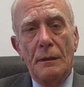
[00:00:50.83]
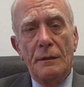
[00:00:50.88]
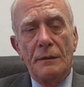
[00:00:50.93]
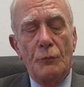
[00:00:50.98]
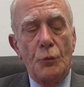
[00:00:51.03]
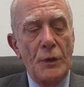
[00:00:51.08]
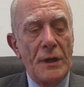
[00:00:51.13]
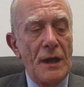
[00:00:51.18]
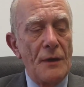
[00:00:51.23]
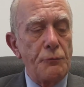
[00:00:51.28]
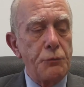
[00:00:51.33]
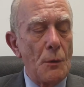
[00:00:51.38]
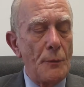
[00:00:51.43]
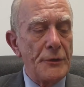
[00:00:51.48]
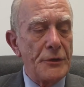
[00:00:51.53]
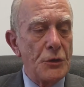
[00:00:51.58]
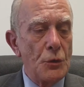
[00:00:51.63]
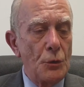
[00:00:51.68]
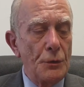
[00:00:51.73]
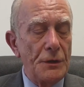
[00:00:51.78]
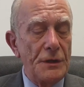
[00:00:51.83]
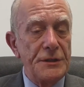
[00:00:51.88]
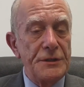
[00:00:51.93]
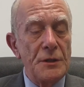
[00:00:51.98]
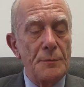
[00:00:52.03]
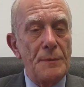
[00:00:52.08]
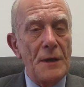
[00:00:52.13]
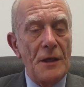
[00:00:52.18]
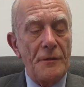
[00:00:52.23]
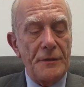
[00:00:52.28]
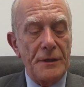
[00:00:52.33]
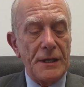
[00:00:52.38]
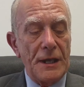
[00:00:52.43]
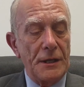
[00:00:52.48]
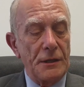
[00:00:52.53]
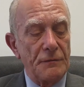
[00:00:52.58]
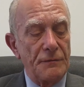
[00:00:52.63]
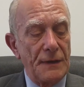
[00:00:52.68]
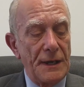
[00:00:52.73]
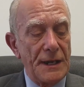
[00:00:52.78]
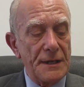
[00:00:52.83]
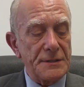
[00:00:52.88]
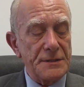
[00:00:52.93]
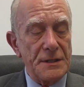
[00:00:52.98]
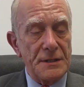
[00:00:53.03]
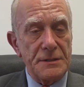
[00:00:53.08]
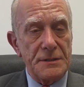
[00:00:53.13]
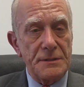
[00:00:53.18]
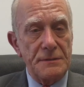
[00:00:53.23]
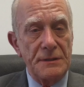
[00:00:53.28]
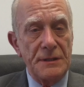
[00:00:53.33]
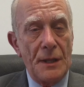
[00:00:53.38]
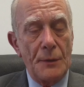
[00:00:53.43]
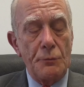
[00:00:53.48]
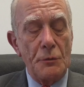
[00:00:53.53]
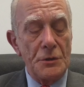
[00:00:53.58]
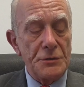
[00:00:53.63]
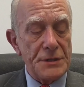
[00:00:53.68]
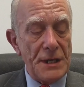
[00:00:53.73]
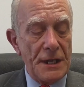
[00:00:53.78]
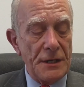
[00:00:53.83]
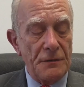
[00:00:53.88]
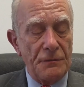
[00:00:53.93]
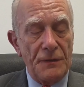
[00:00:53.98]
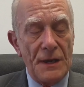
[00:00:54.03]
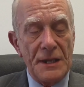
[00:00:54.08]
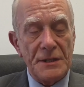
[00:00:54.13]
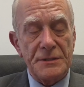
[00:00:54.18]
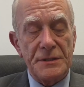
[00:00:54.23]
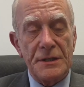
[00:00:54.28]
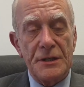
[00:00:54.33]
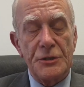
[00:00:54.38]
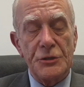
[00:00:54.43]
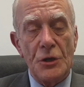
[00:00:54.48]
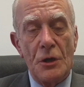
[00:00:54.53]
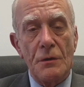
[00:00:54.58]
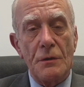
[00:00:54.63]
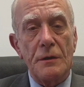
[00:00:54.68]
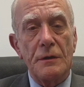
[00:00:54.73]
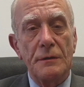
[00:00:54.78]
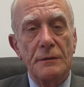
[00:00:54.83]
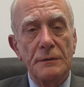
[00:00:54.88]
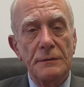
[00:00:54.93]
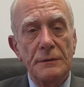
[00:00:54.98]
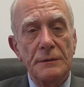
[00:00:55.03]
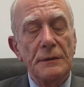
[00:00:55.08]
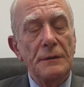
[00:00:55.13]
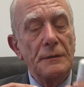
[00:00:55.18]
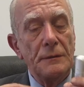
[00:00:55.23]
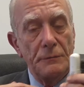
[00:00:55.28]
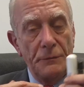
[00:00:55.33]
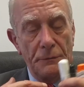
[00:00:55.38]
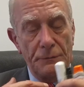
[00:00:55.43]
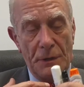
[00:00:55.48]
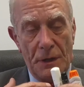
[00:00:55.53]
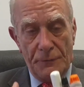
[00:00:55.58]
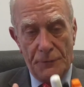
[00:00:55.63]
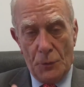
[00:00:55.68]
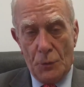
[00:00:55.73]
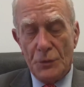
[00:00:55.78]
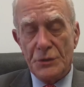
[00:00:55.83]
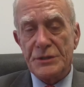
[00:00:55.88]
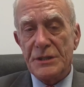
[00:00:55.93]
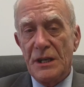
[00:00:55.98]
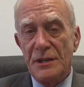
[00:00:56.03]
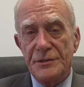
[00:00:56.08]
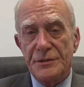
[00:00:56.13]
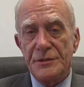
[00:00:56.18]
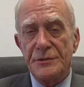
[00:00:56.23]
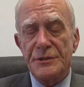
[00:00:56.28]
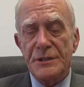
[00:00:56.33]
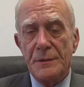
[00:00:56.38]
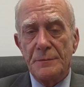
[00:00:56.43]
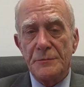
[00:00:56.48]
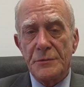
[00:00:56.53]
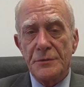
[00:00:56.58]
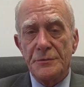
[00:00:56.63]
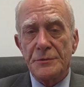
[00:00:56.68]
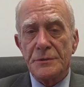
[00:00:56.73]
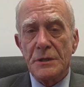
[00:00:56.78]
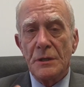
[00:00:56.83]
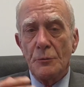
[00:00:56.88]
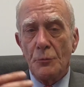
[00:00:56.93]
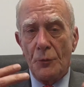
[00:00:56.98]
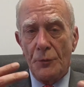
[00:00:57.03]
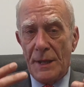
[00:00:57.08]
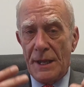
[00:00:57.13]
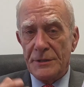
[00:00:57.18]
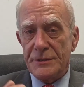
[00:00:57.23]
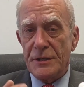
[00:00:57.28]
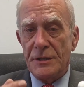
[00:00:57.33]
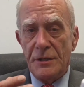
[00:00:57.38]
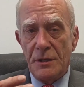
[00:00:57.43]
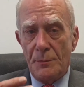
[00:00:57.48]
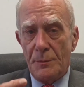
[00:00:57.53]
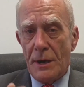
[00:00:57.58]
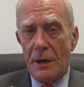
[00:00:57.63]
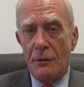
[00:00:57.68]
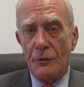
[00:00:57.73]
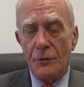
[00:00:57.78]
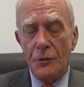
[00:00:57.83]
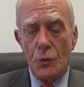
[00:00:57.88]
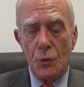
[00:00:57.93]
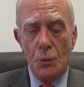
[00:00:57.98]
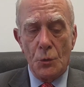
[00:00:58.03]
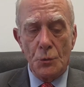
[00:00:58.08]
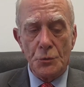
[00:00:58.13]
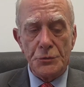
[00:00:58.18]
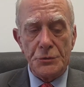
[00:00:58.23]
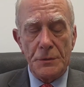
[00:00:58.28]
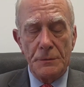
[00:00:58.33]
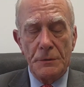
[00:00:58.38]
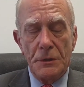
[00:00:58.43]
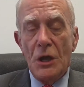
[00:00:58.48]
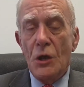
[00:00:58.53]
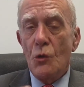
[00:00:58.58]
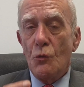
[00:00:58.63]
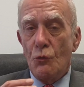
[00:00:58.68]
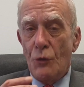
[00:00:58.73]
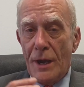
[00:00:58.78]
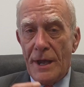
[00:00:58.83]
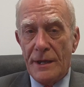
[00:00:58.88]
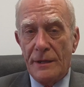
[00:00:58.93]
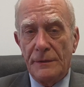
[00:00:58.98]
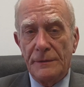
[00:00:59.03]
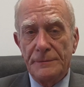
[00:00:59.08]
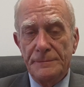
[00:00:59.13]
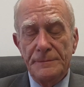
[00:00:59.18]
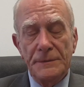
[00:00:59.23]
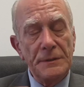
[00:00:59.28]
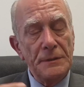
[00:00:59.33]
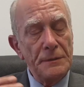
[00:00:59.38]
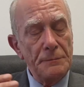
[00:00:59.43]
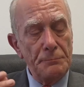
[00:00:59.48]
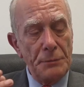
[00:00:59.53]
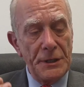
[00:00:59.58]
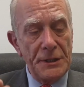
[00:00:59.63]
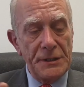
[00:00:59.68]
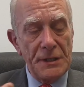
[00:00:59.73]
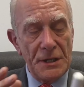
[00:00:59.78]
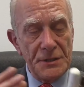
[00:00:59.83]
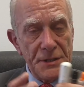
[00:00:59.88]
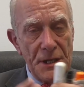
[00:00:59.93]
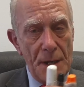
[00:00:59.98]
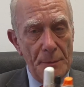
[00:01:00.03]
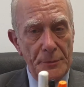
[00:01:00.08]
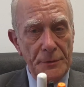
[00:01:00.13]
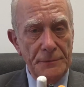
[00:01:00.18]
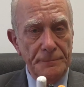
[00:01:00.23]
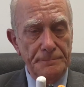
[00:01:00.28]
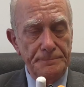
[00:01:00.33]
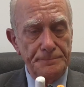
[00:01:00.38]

We have what we call idiopathic anaphylaxis. In other words, anaphylactic shock, have all the signs and symptoms without any apparent cause. Rare, but it does happen.